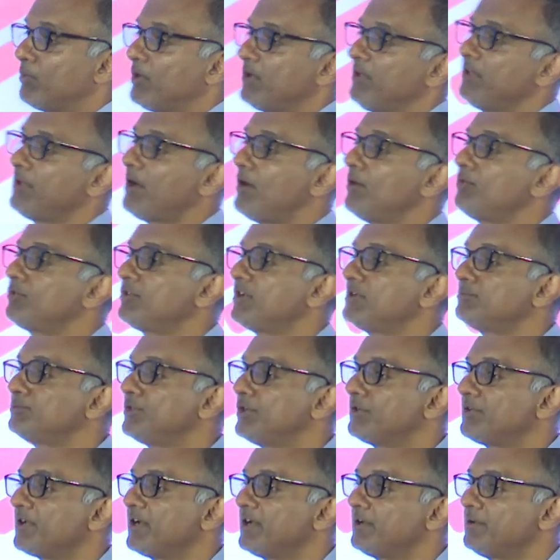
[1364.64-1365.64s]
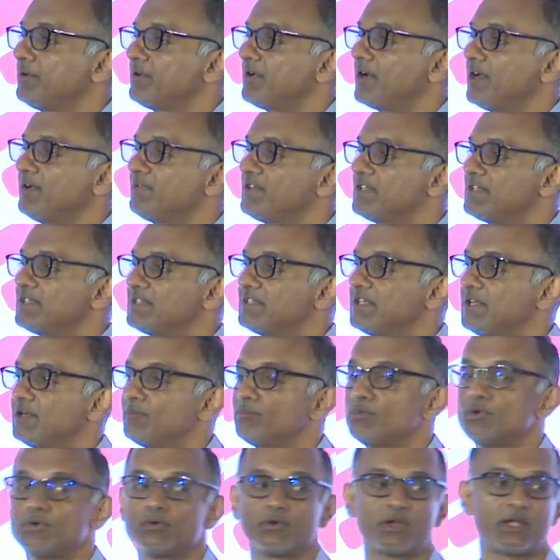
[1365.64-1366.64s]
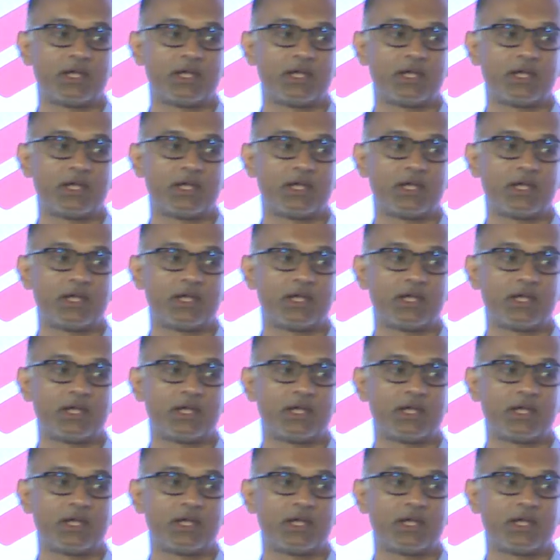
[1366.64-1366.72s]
what are the outcomes you're trying to drive as a CMO,